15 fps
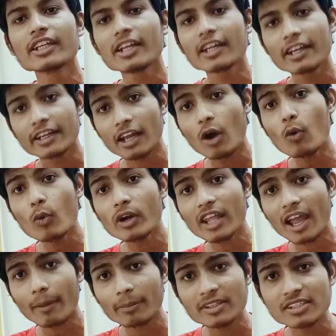Now what
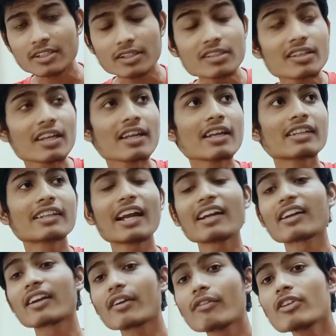happens is that
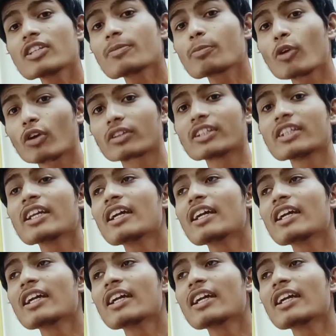reverse proxy,